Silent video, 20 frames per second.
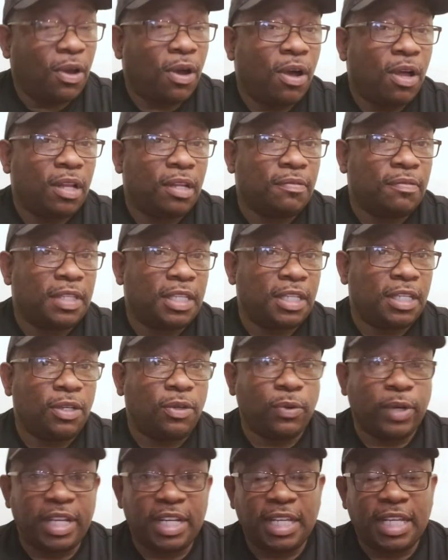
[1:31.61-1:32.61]
all of the
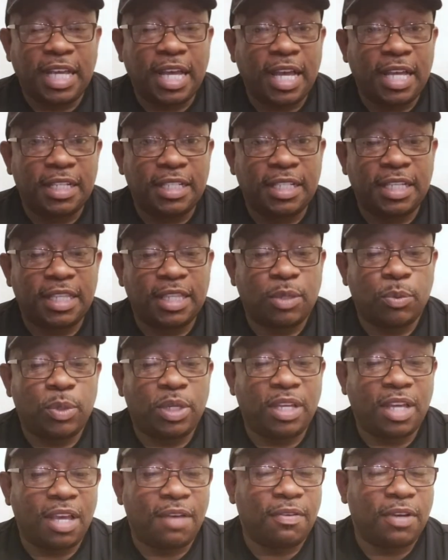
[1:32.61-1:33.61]
great content that we
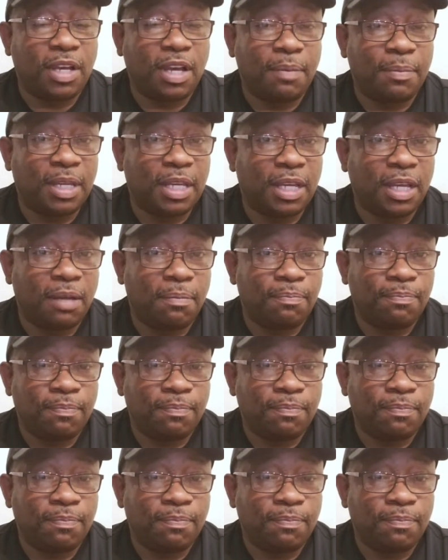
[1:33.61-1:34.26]
have coming up.